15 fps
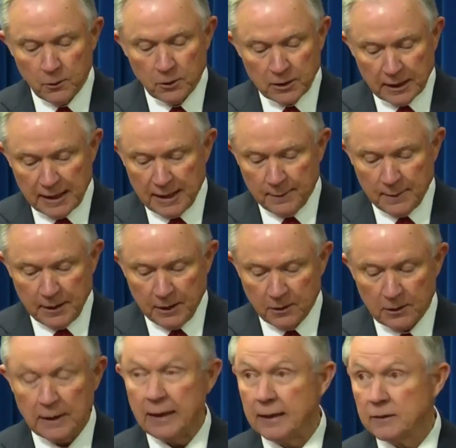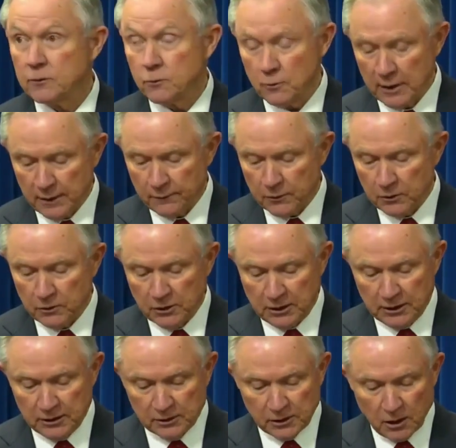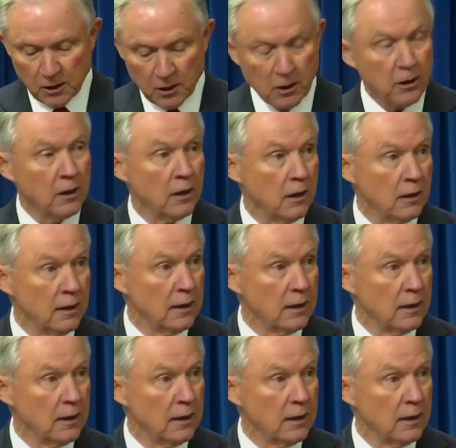who came here as refugees are